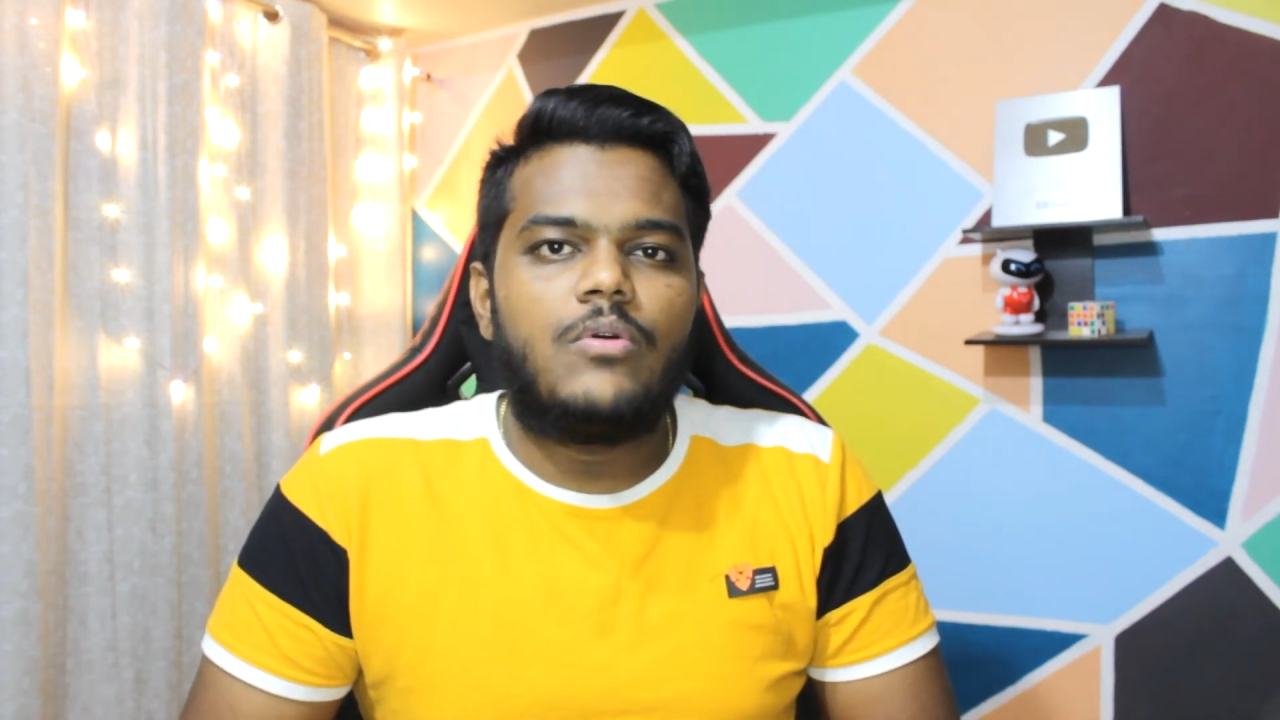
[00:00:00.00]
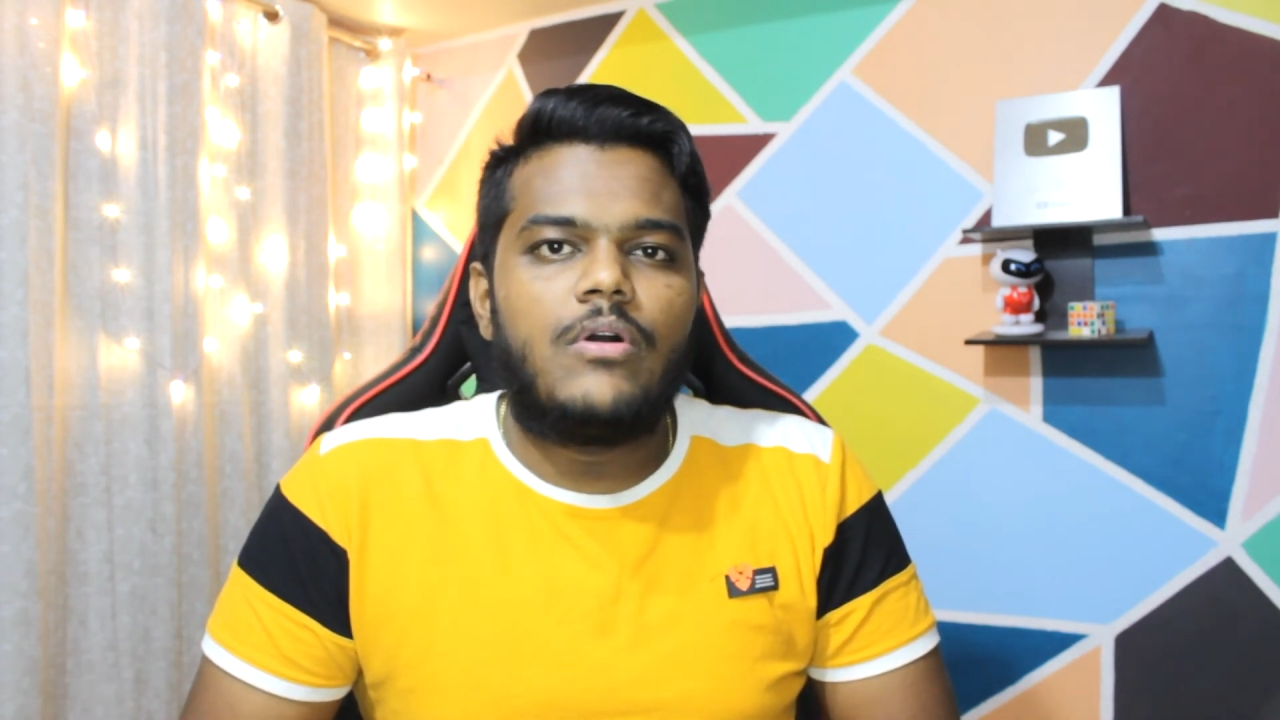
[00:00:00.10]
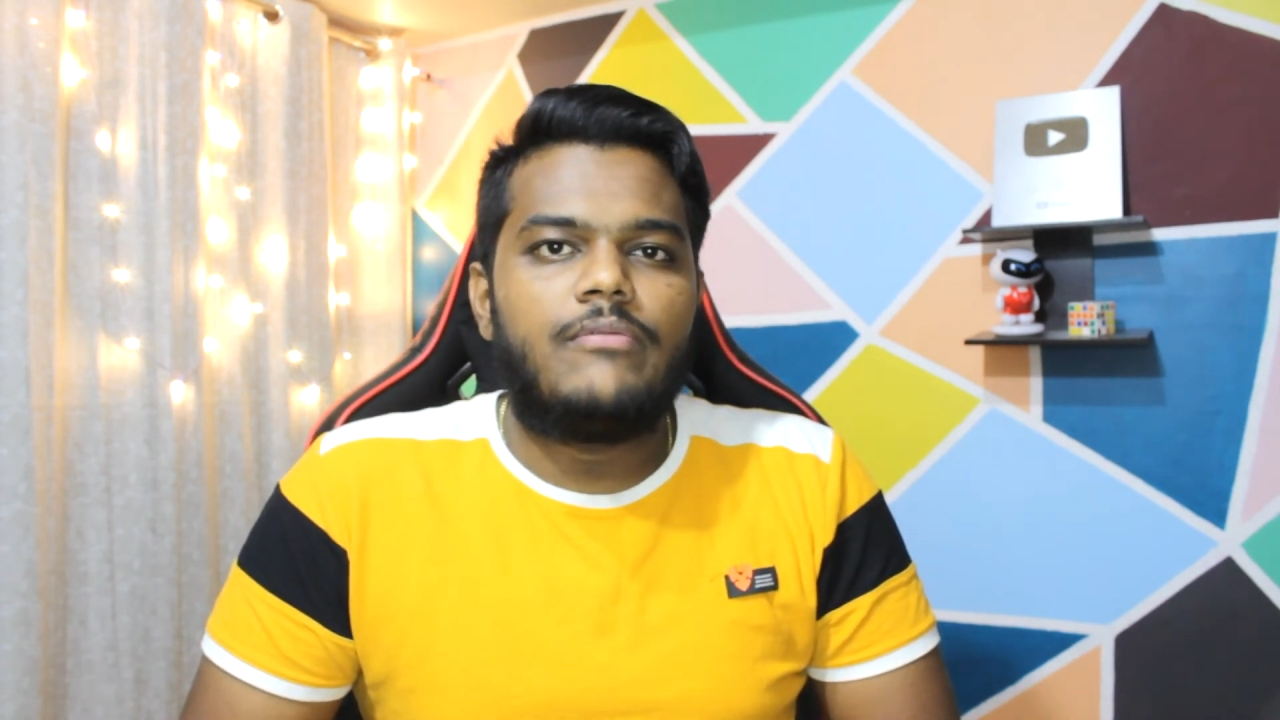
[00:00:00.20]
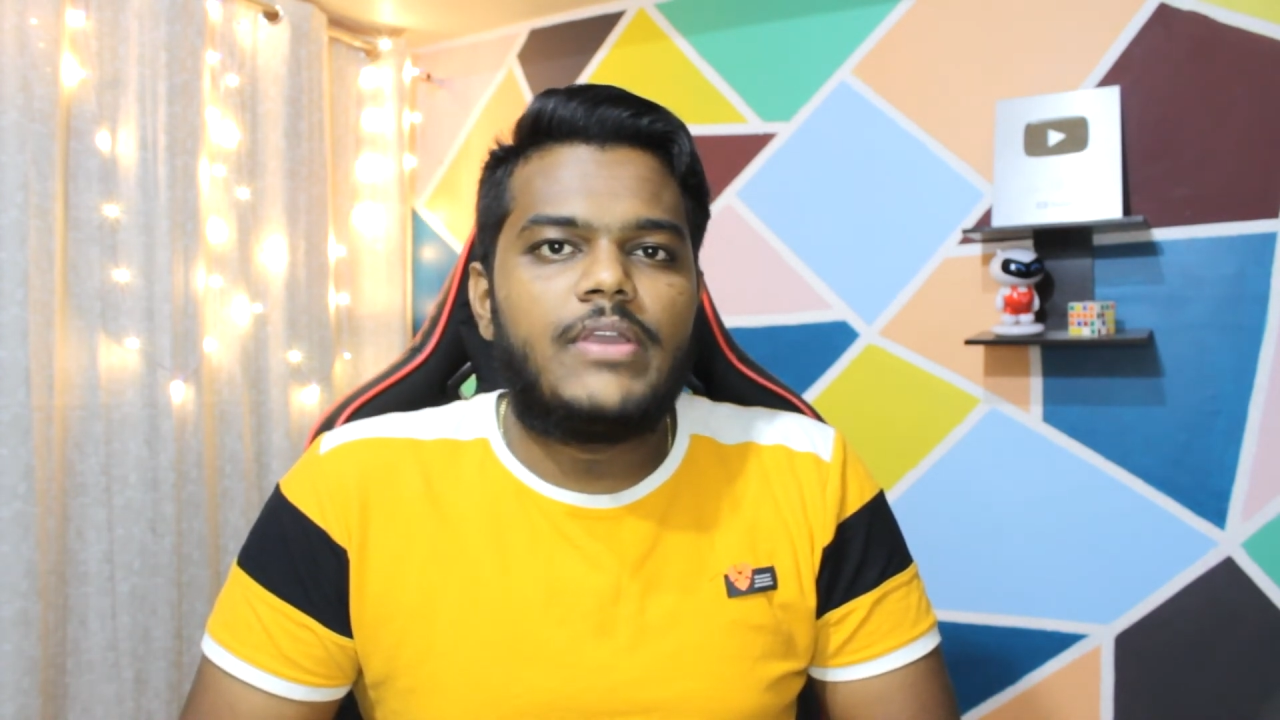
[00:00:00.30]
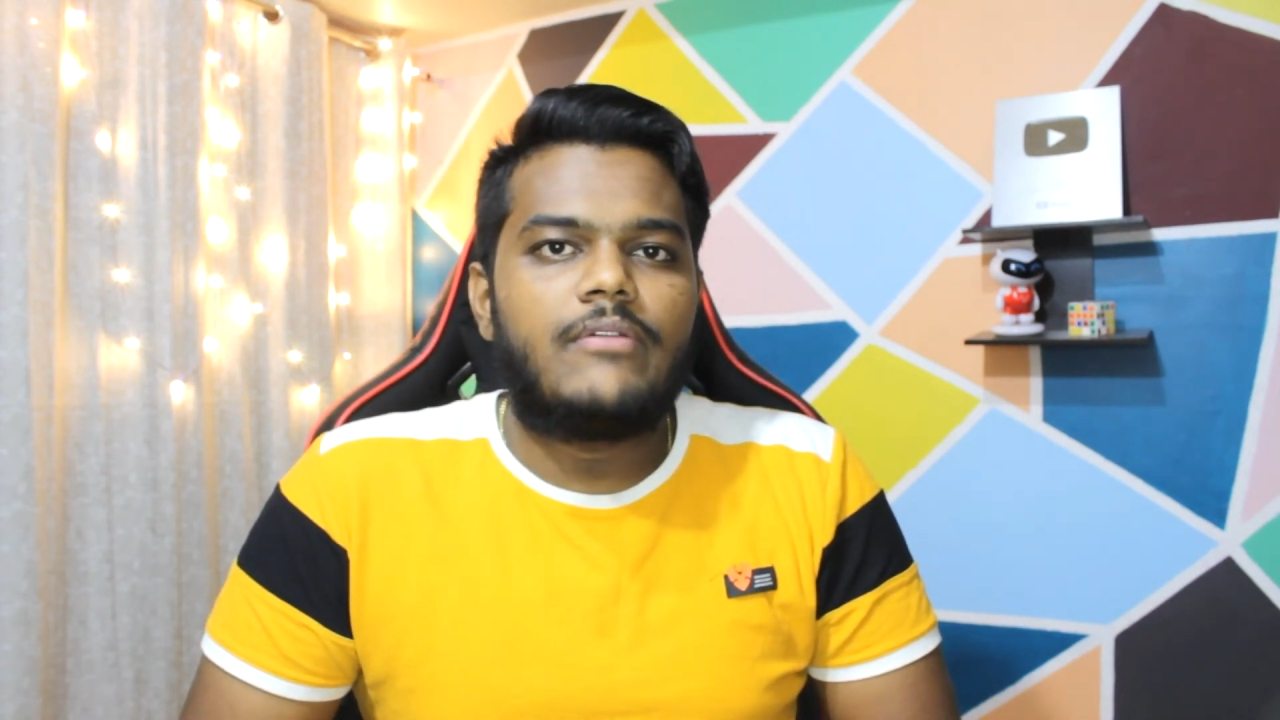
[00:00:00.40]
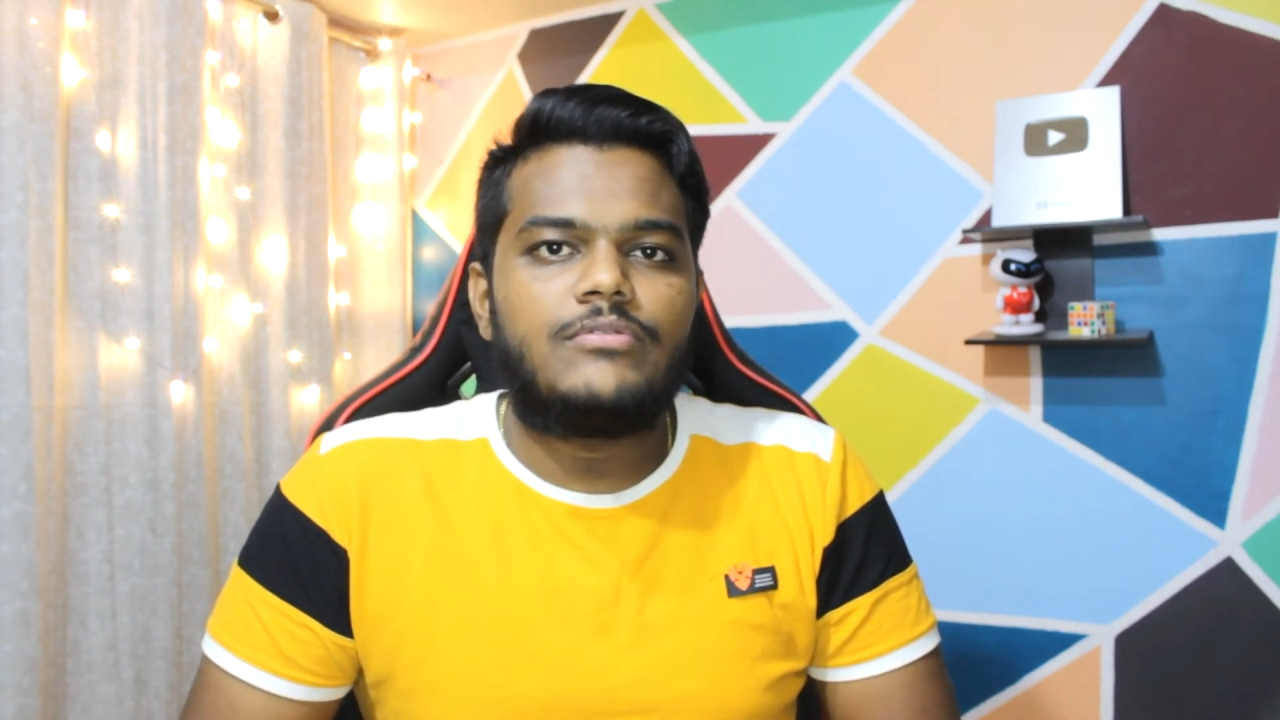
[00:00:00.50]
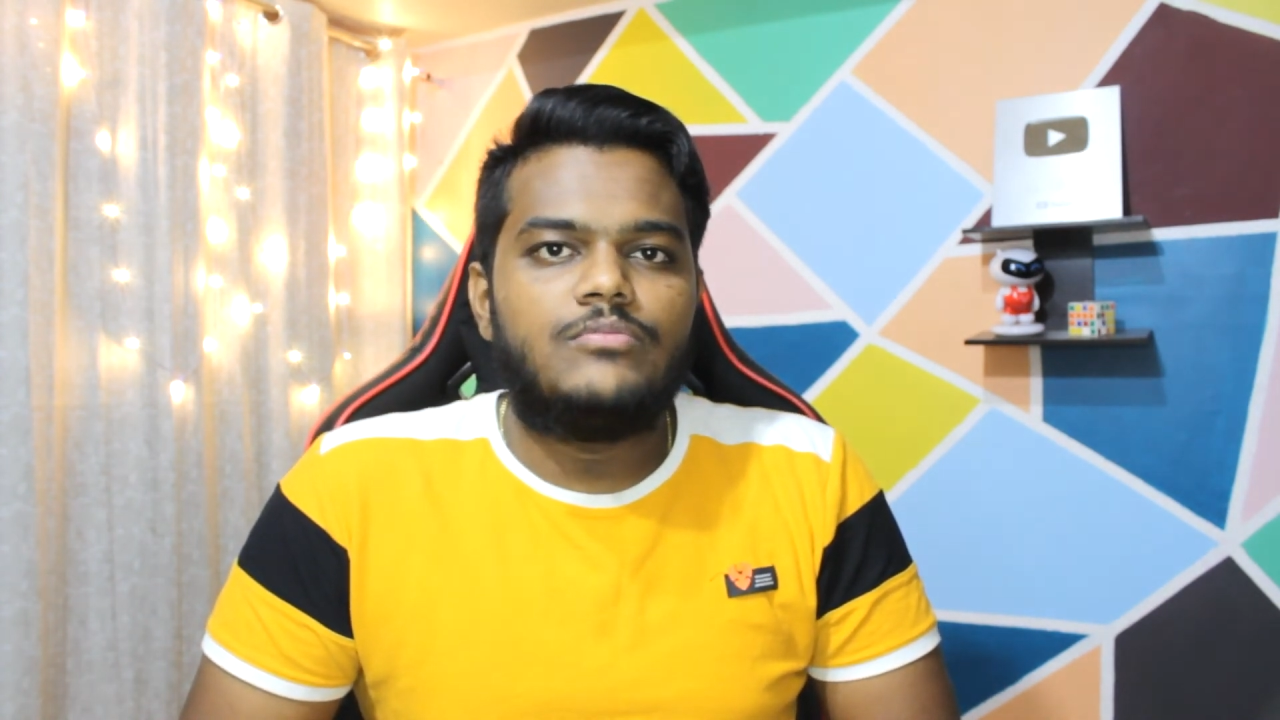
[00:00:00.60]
go on we have